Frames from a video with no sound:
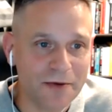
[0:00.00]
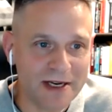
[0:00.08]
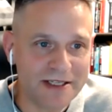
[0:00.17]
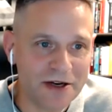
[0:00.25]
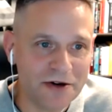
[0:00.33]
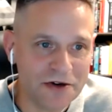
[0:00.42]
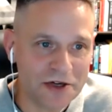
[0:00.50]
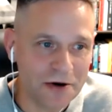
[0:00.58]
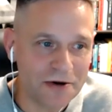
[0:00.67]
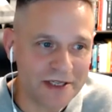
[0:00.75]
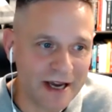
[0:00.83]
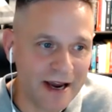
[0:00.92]
reason you
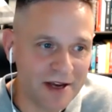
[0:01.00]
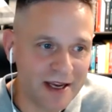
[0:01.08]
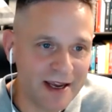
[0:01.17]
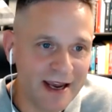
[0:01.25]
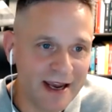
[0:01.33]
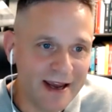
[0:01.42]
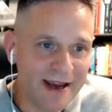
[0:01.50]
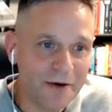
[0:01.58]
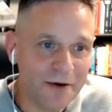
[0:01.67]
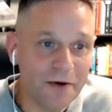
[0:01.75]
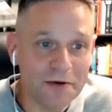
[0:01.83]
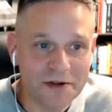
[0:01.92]
chose ivey
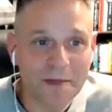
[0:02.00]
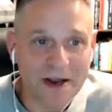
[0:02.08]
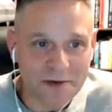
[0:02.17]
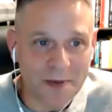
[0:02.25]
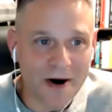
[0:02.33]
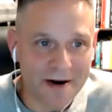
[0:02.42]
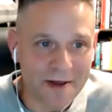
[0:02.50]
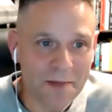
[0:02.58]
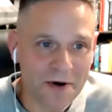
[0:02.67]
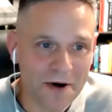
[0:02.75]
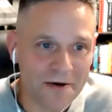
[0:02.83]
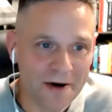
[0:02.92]
and what was the best part of the
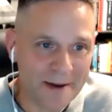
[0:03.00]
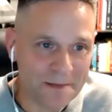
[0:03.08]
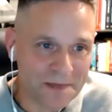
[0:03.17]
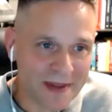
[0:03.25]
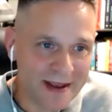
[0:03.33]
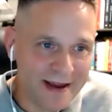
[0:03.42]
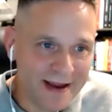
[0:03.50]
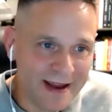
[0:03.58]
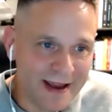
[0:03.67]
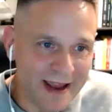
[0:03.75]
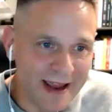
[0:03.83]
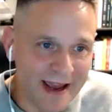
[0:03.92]
program
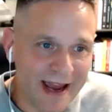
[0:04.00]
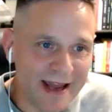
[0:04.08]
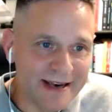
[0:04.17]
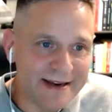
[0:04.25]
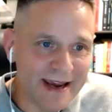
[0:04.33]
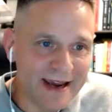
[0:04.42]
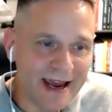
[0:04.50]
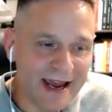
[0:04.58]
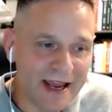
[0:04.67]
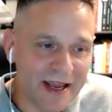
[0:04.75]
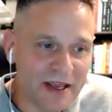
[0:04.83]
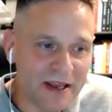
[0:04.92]
and
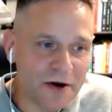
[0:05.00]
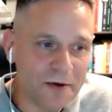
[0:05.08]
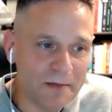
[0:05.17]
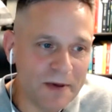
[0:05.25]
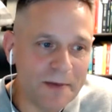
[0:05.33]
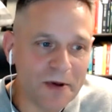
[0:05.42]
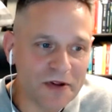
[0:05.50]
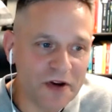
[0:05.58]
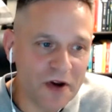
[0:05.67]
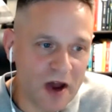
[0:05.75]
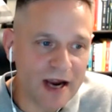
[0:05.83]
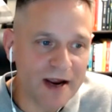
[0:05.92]
uh, you know when people
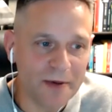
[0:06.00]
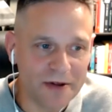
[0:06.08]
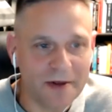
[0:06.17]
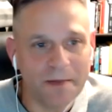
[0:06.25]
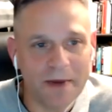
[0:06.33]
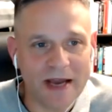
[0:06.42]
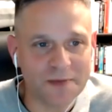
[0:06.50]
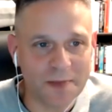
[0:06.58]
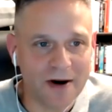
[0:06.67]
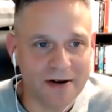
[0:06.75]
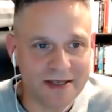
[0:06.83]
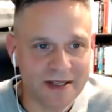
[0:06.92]
talk about the best
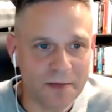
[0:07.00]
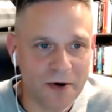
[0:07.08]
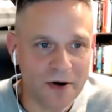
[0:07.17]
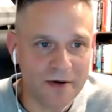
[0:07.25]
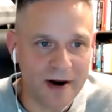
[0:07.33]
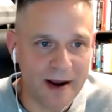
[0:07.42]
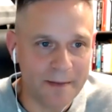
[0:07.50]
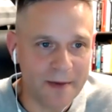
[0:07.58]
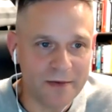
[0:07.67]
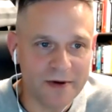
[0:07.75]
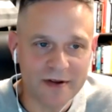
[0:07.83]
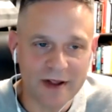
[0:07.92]
parts of the program
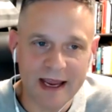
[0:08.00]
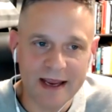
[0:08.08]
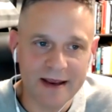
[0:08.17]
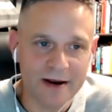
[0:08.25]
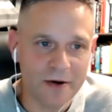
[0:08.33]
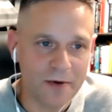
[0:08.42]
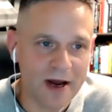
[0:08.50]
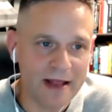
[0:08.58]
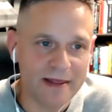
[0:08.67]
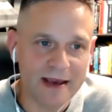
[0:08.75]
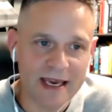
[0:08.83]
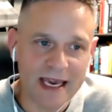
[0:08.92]
it was like you know
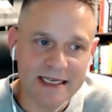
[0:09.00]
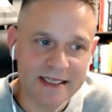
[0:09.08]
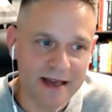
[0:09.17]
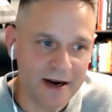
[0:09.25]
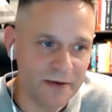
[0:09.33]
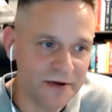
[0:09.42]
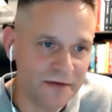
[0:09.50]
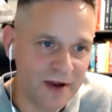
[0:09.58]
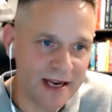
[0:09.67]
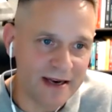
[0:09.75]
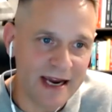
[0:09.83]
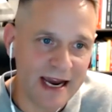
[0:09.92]
what the case study was
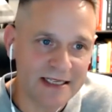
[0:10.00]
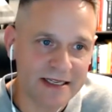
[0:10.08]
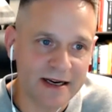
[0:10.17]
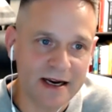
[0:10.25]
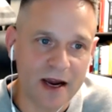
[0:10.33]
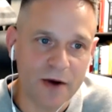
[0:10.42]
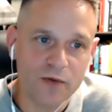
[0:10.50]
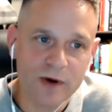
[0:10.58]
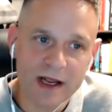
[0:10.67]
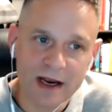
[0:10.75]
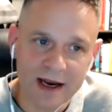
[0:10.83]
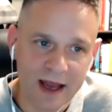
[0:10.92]
fantastic i
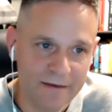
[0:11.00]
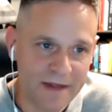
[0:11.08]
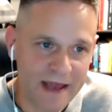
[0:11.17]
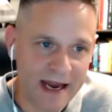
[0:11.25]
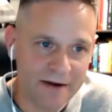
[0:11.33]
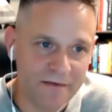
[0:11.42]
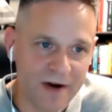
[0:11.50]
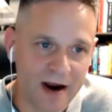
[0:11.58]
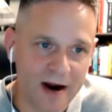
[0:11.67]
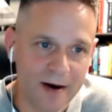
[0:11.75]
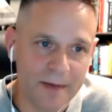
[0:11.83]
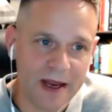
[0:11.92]
really loved that
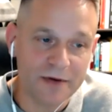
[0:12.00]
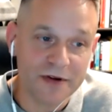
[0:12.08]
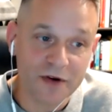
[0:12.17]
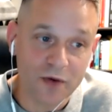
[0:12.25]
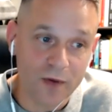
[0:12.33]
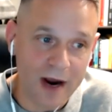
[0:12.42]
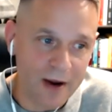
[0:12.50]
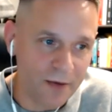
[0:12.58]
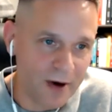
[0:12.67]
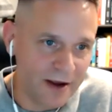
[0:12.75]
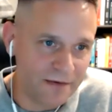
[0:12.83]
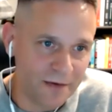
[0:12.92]
environment it was a great
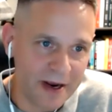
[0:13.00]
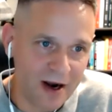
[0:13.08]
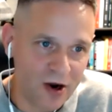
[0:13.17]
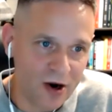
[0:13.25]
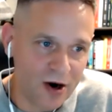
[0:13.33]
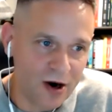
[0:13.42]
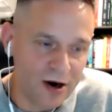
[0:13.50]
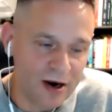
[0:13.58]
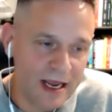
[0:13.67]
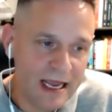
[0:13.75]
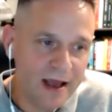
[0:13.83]
way for me to learn